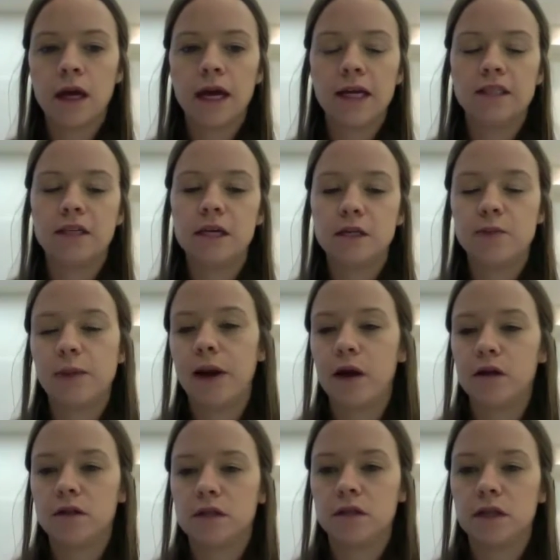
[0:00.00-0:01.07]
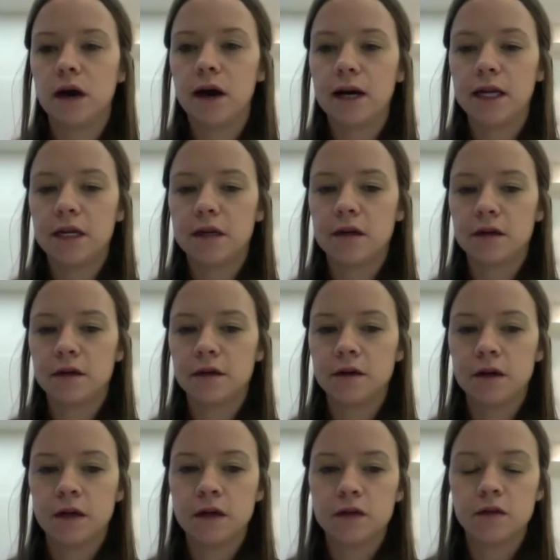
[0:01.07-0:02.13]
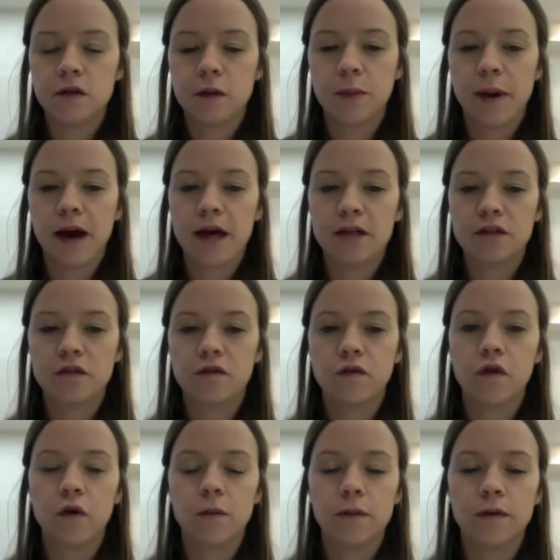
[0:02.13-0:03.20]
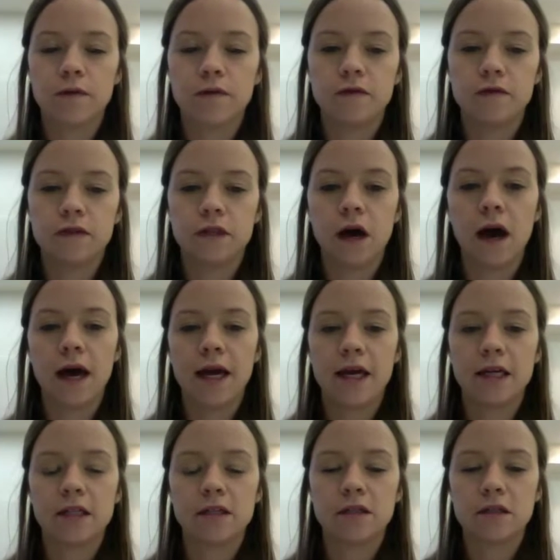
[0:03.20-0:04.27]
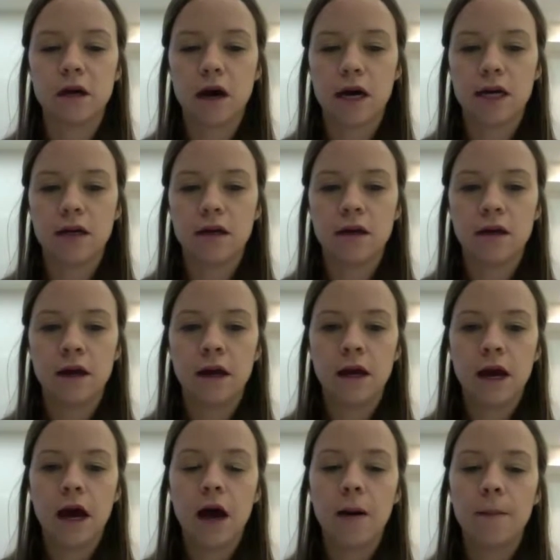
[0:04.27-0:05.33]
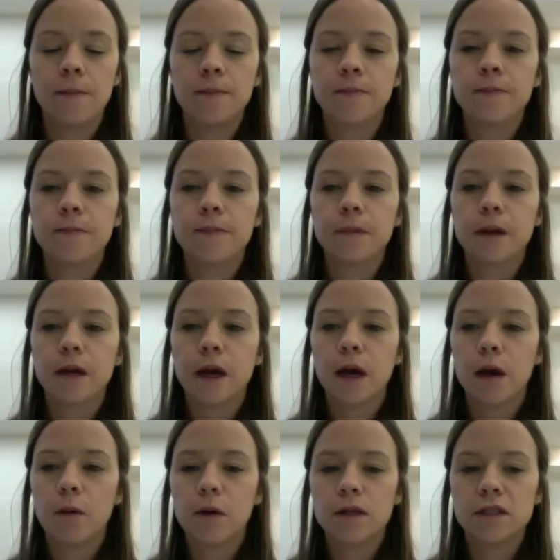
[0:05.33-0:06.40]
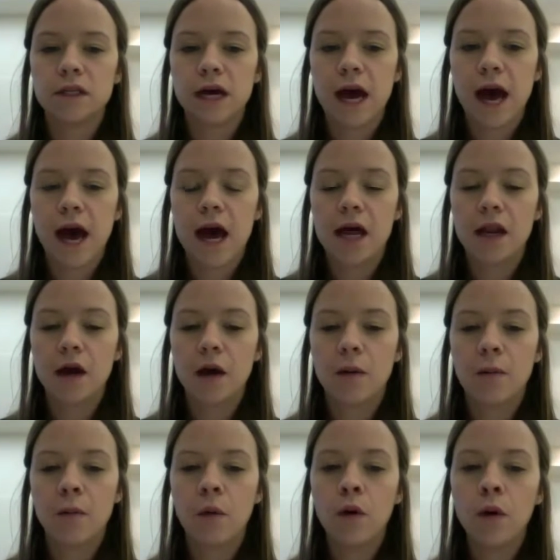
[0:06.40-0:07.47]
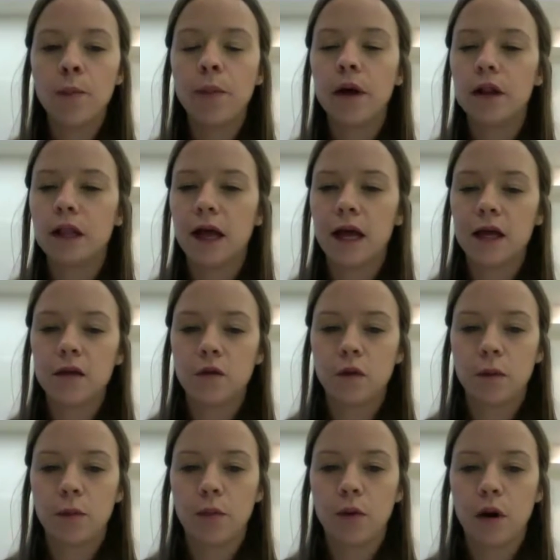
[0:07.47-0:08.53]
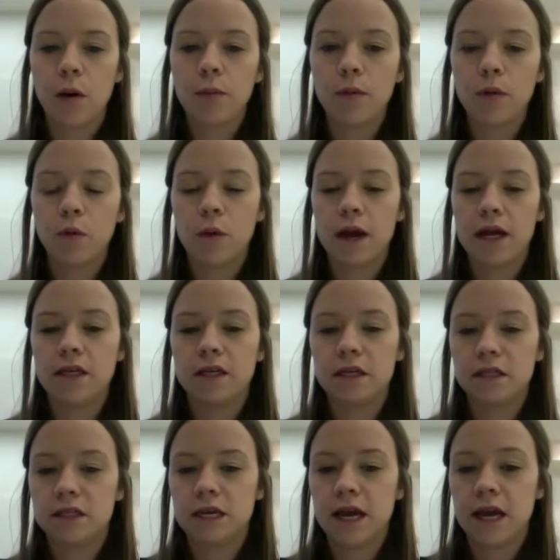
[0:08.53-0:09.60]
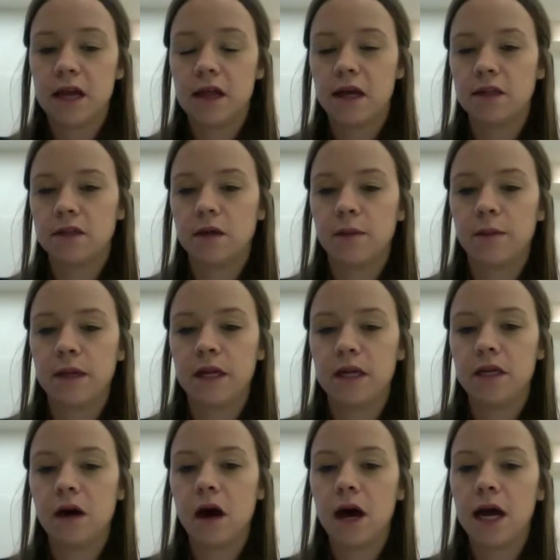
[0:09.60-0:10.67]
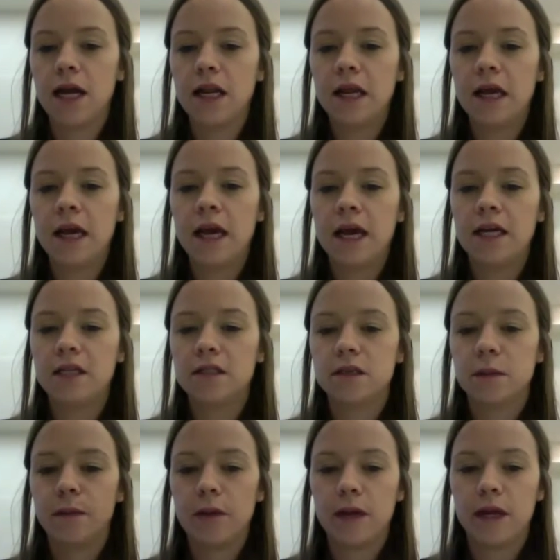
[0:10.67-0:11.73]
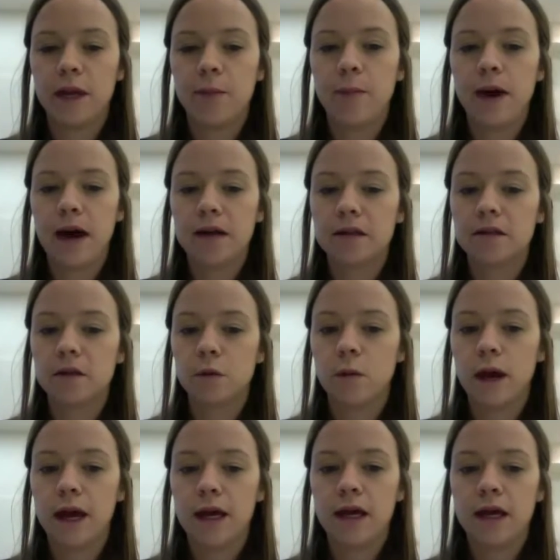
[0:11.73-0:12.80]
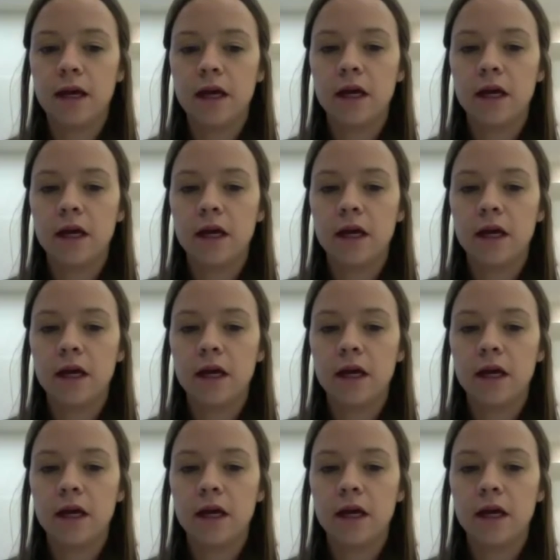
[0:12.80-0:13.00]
it's his parents died. So the past form of die is died. I want to add a more polite or proper way to say that somebody died is somebody passed away.